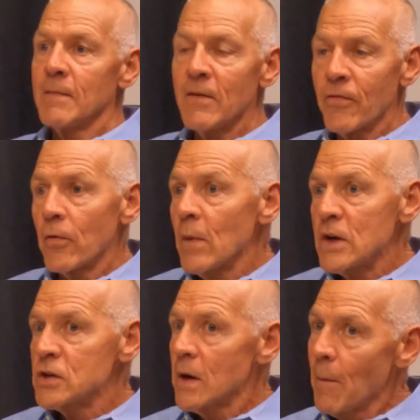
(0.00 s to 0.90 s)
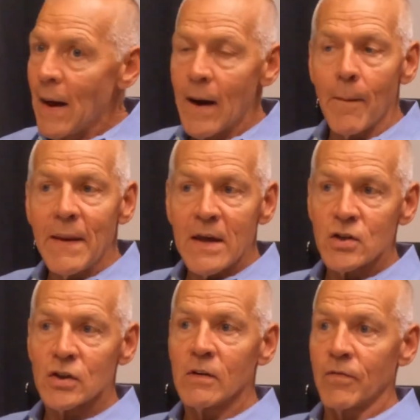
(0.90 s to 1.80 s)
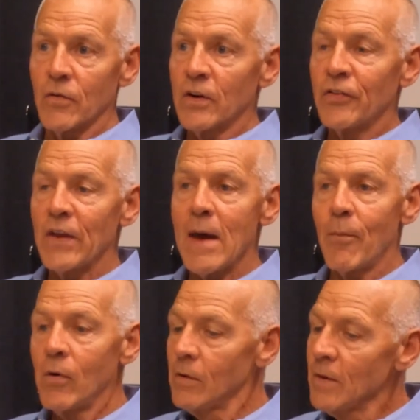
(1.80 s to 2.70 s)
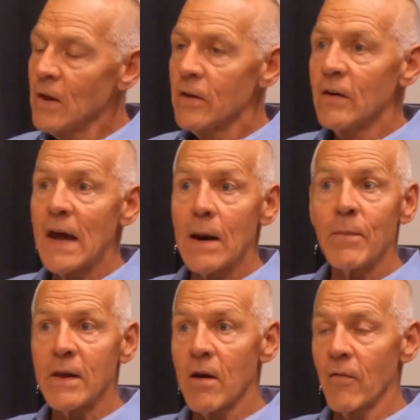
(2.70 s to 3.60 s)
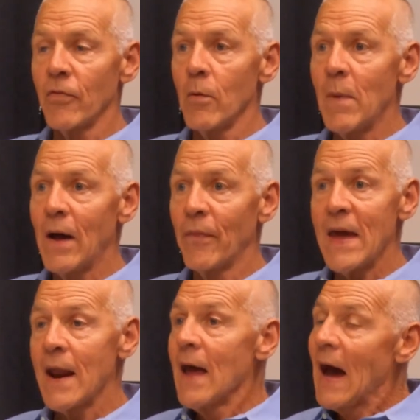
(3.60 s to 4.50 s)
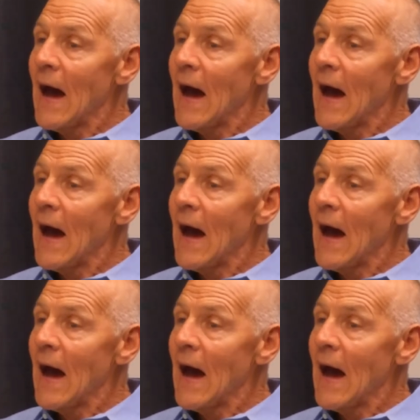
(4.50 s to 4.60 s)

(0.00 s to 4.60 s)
information about a patient, for example, you got to be careful about that.